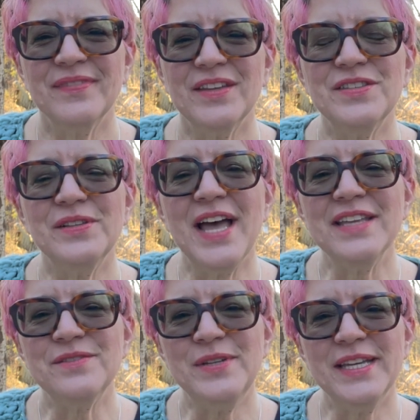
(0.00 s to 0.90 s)
So
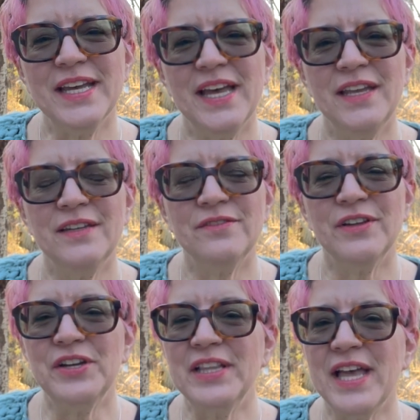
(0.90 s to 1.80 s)
last weekend,
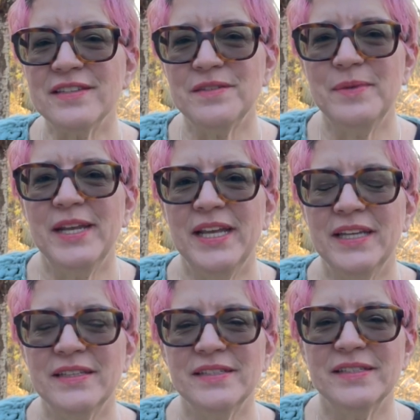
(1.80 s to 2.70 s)
very last
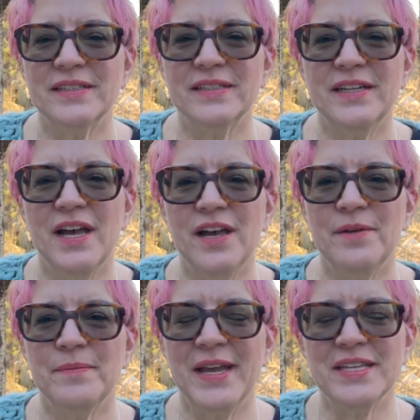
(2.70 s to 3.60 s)
minute,
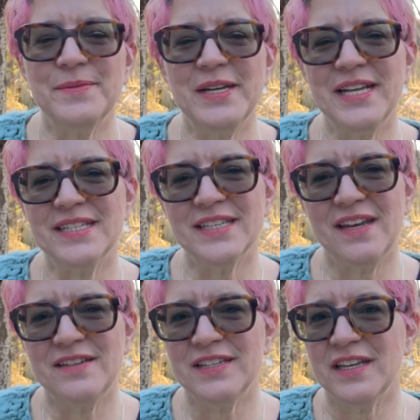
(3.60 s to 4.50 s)
my husband and I
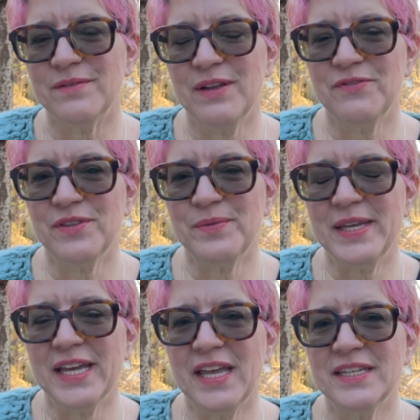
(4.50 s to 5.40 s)
decided to get away for the
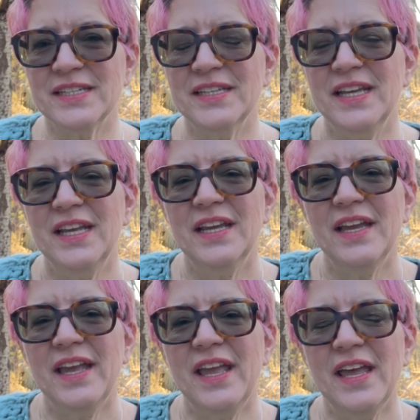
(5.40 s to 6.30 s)
weekend.
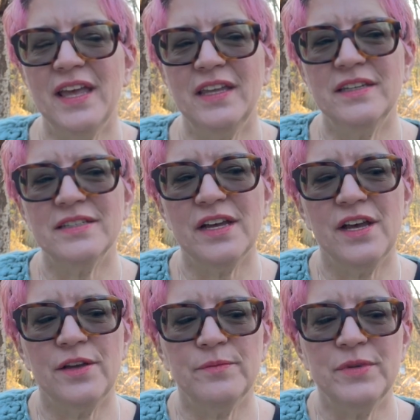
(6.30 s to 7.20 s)
And
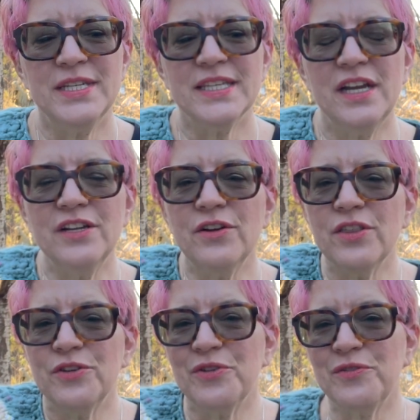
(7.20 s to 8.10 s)
we decided to go to
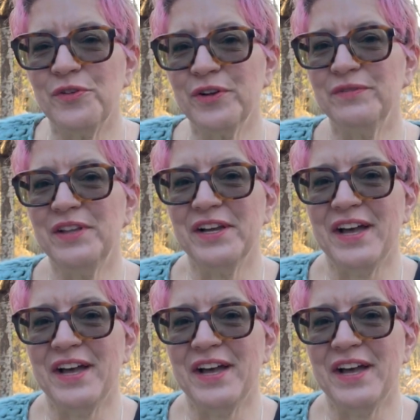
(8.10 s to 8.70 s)
the North Fork of Long